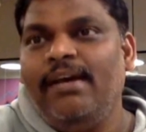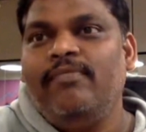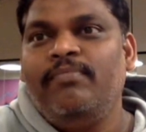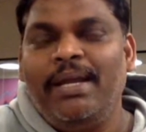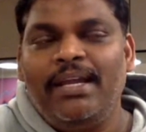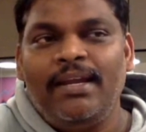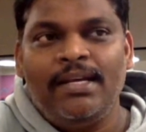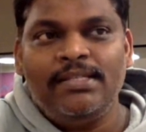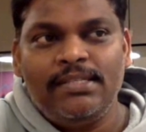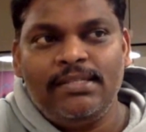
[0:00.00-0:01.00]
of my
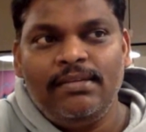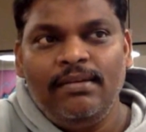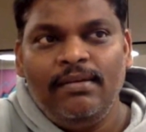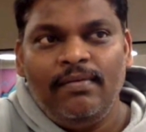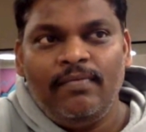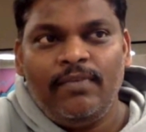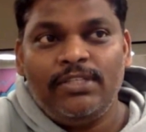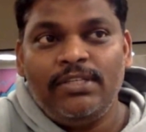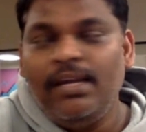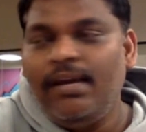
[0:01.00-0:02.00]
classes.
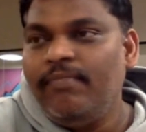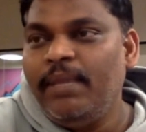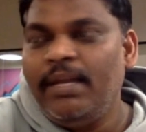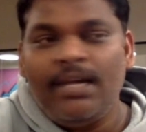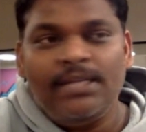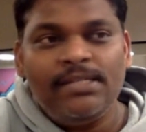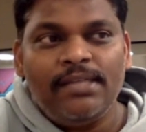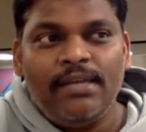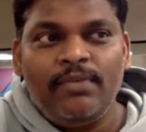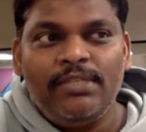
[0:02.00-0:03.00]
First day of my classes
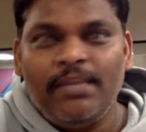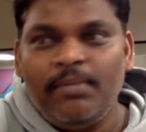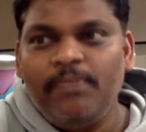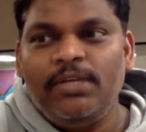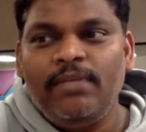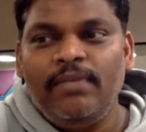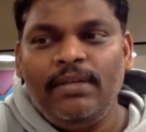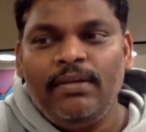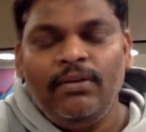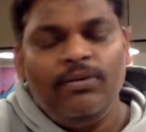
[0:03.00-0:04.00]
onwards, I'm observing.
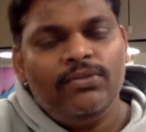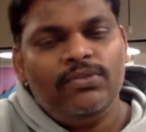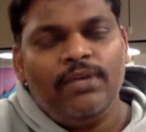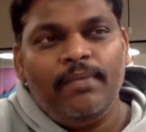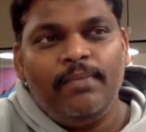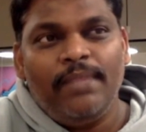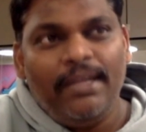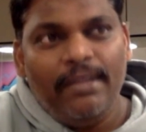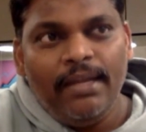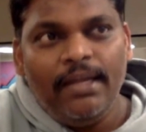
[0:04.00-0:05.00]
So
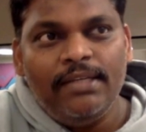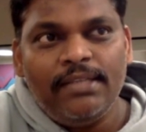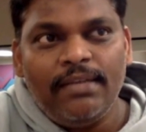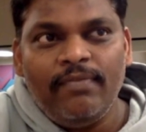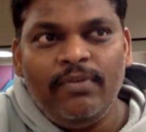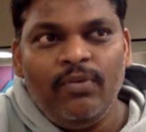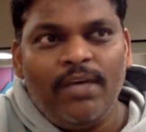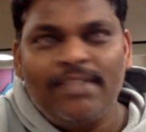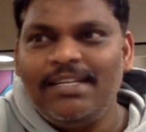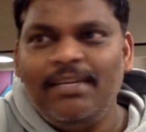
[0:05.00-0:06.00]
that day itself, you
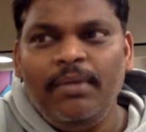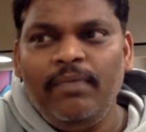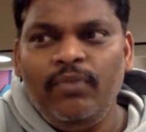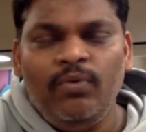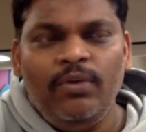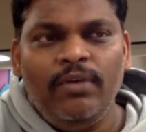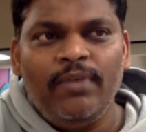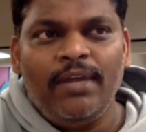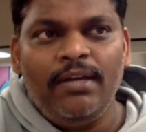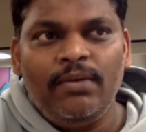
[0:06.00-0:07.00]
asked me a few
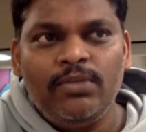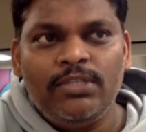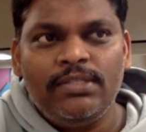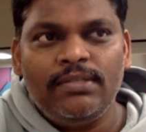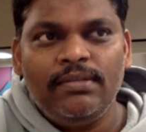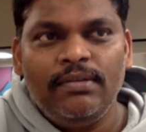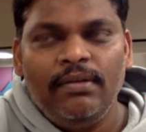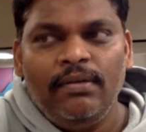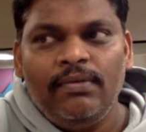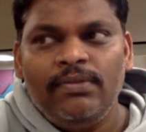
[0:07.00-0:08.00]
difficult questions.
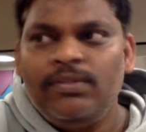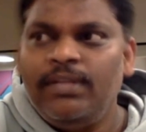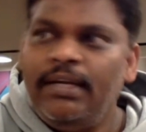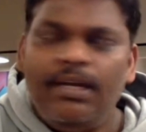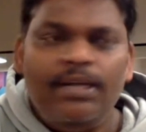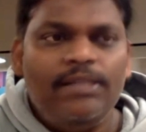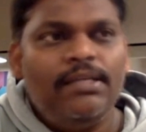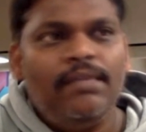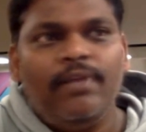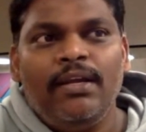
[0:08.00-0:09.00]
So that day
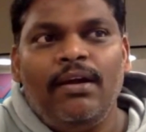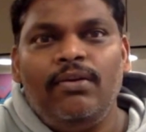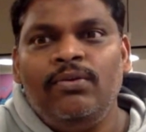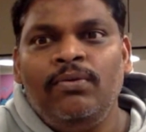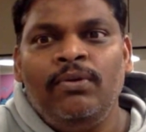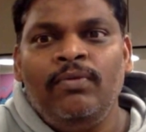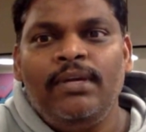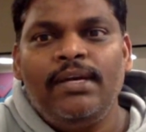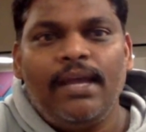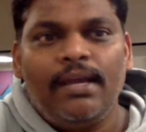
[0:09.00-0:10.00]
itself, I got to know you will
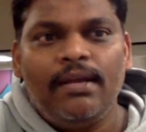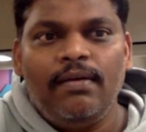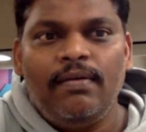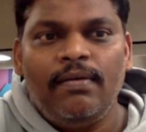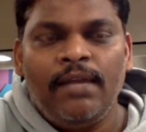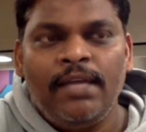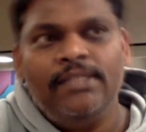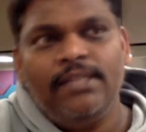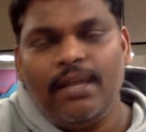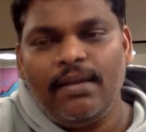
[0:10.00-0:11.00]
crack a
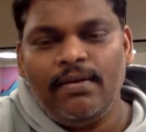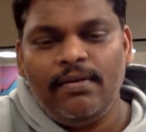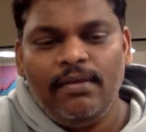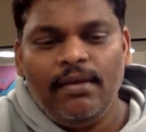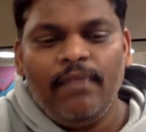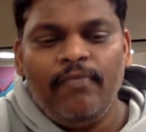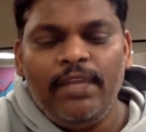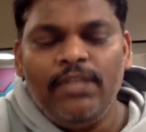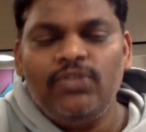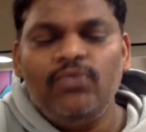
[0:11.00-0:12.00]
nice rank. I'm
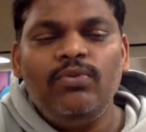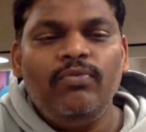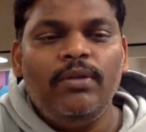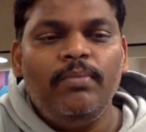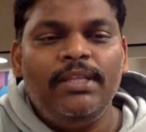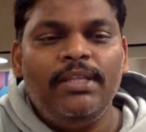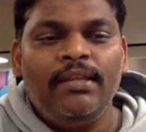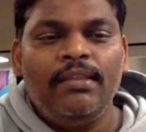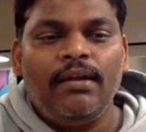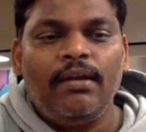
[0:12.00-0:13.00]
very sure you will be there
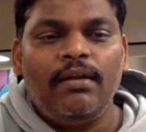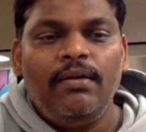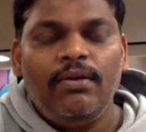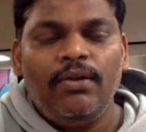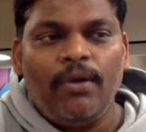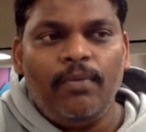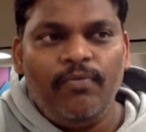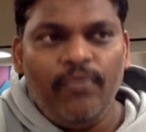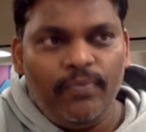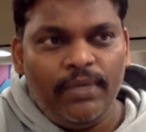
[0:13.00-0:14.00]
in the
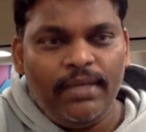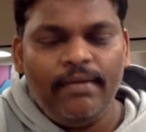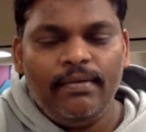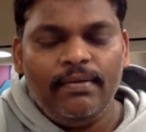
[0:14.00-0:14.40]
top 50.